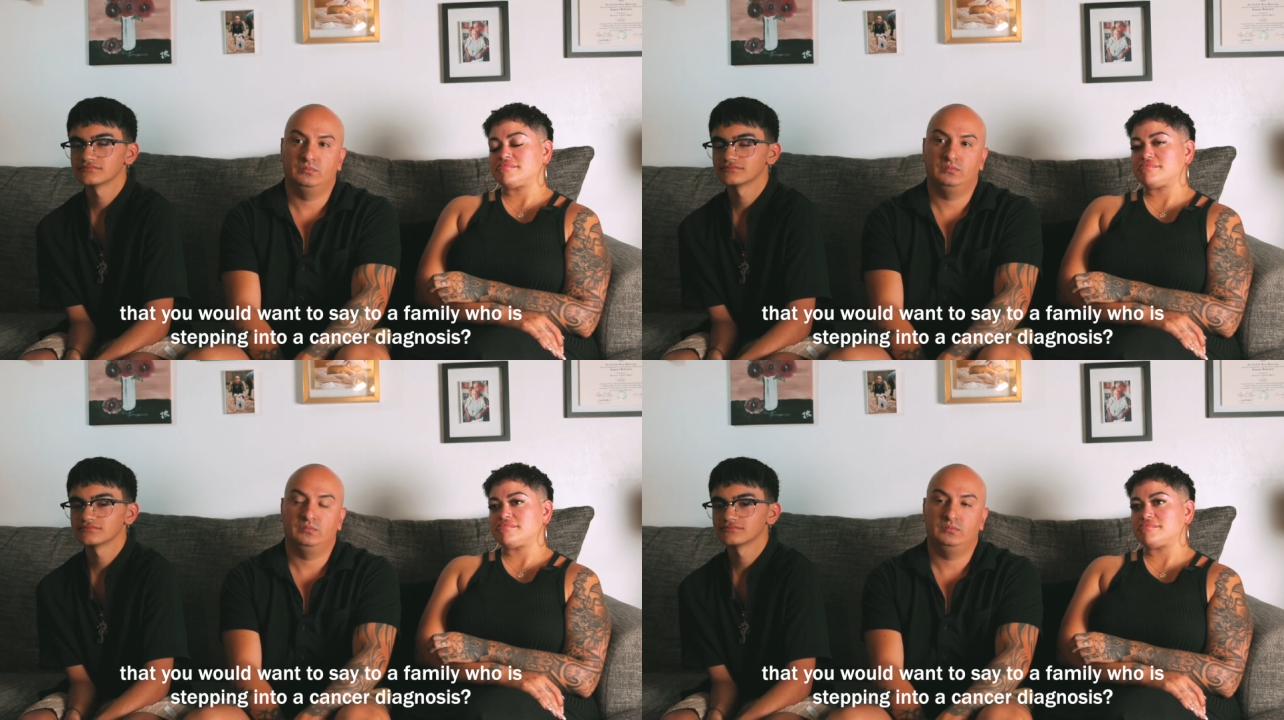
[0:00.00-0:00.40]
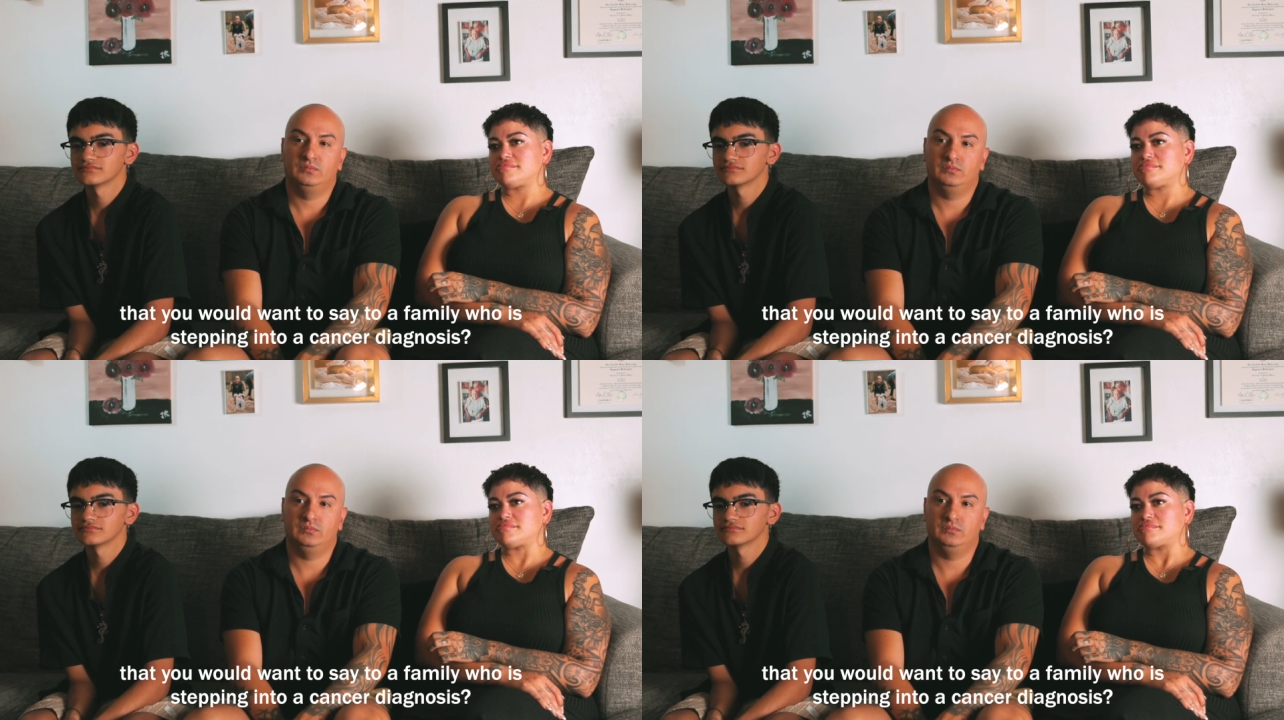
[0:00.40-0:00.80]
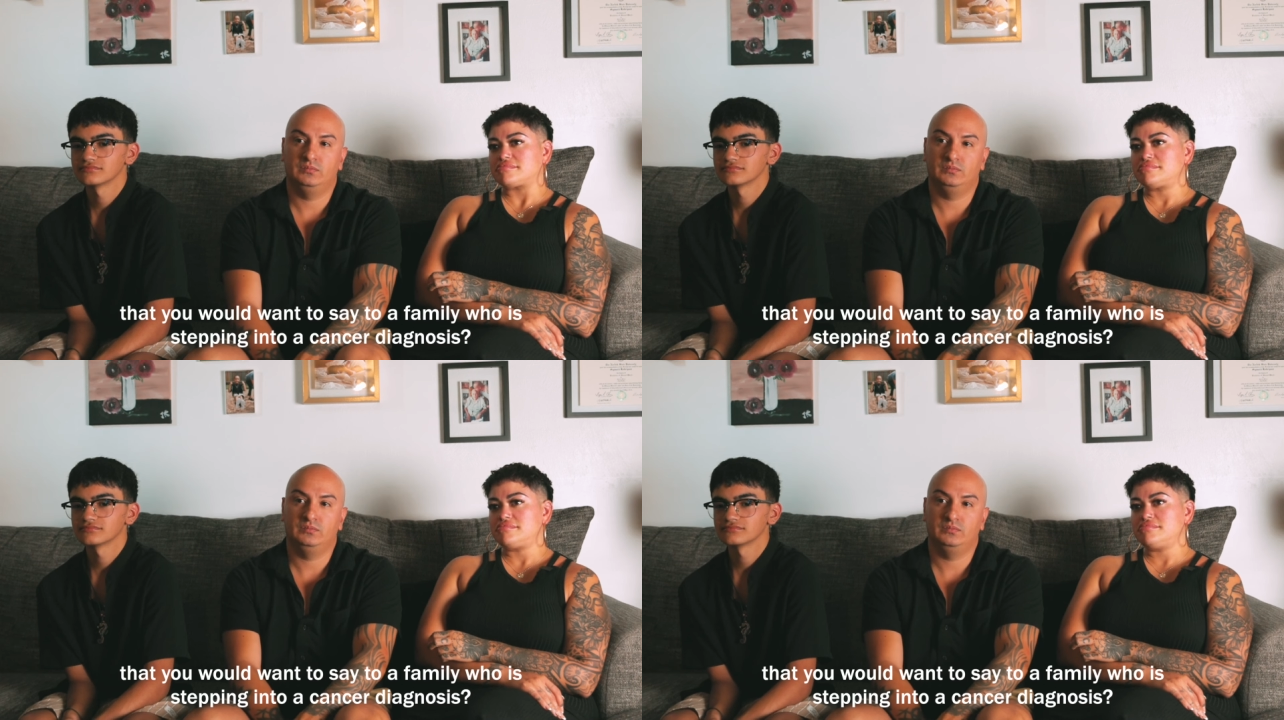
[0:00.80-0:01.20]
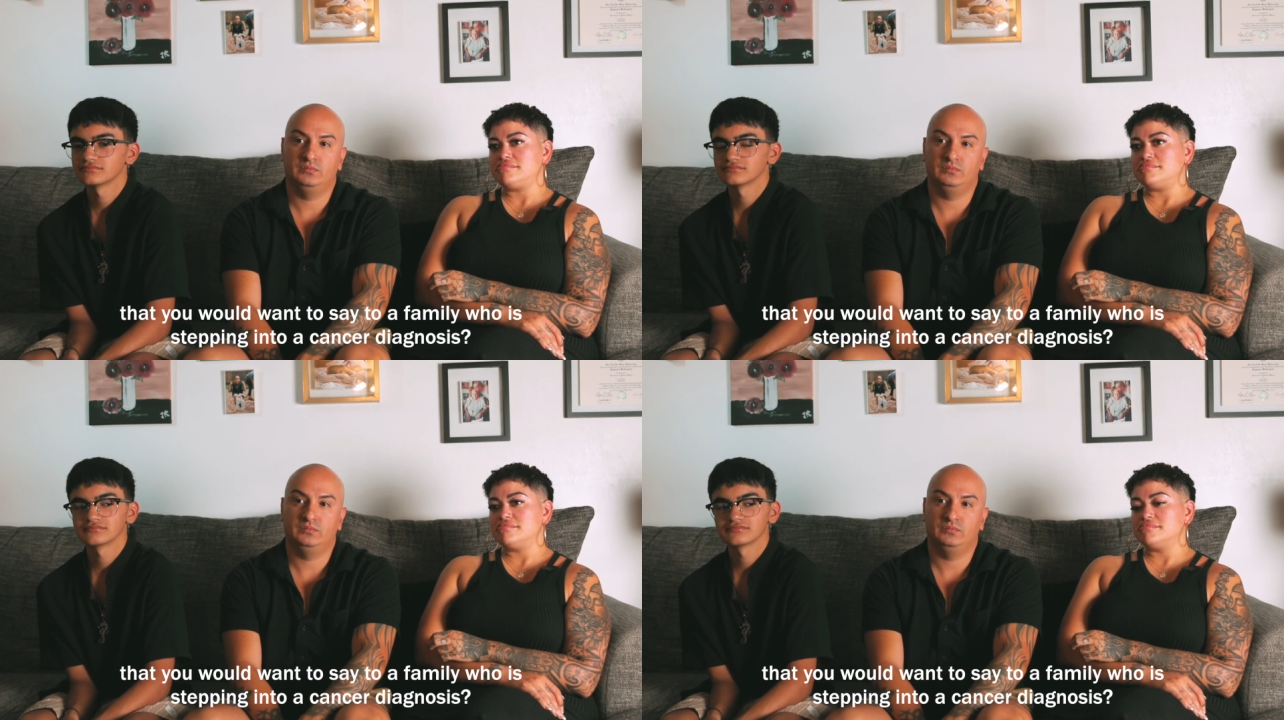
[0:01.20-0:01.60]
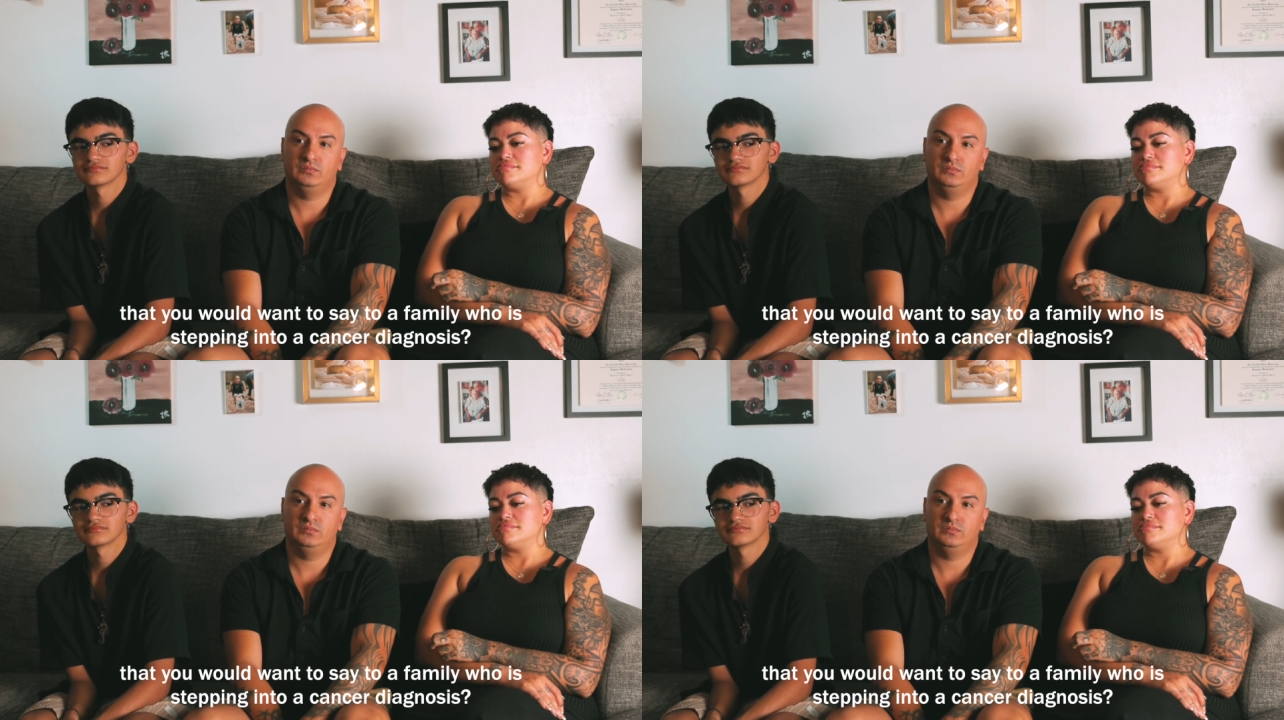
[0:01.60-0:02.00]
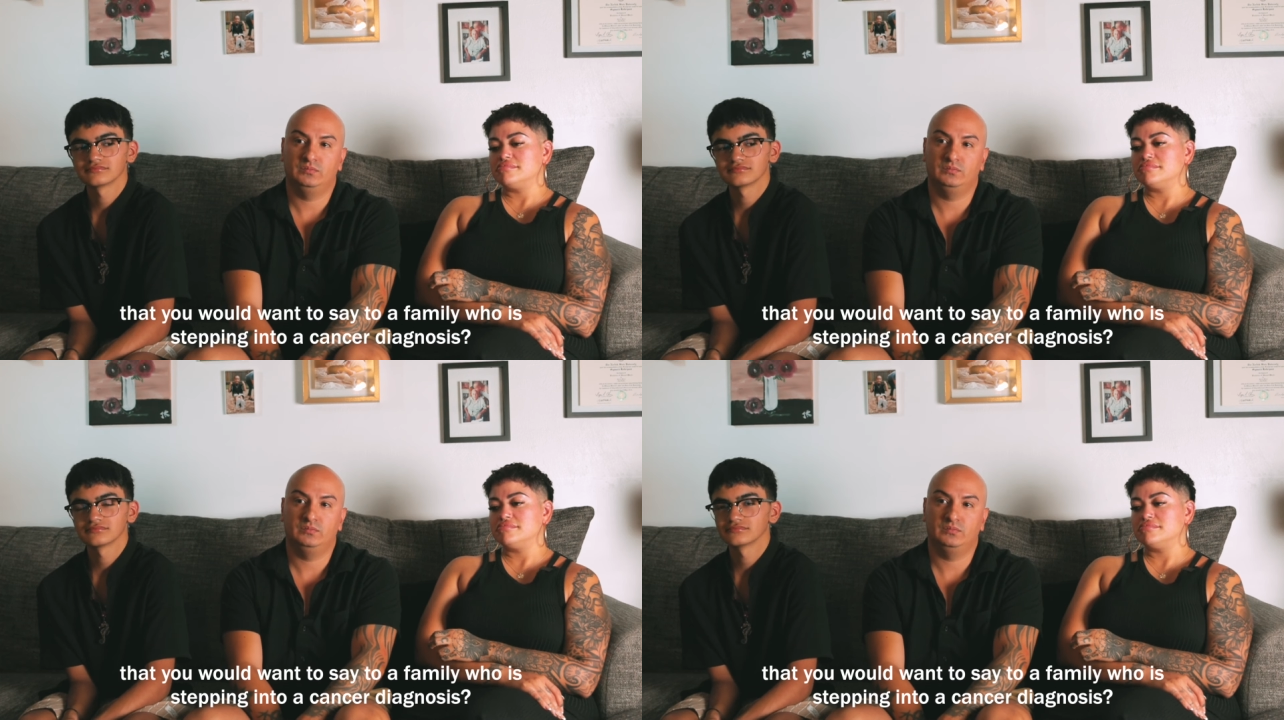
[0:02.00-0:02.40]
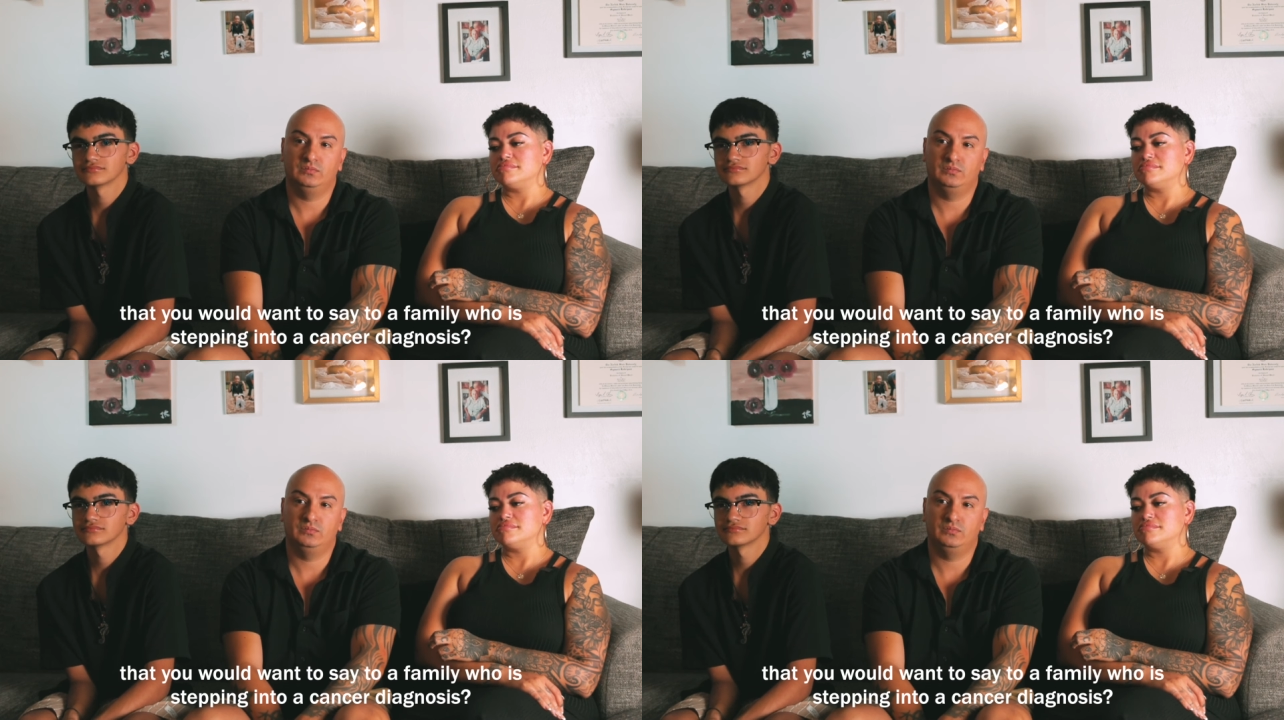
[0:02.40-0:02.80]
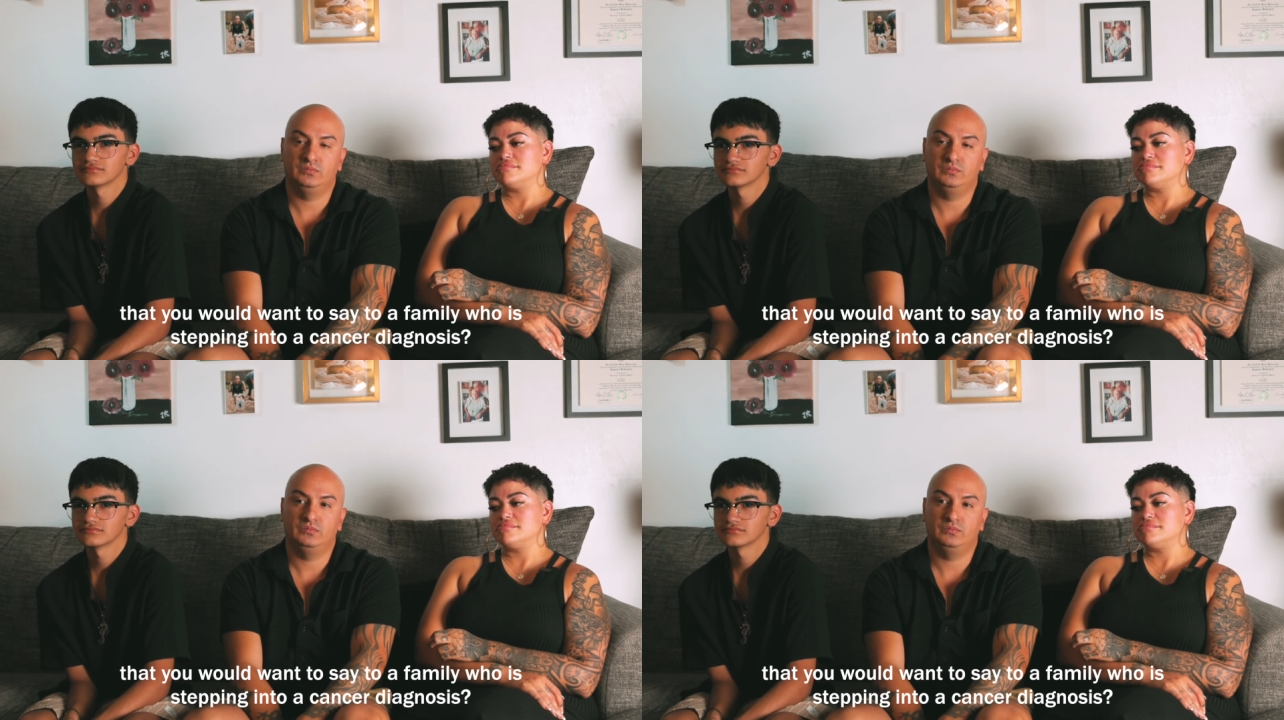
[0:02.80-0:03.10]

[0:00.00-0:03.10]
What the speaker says: (silence)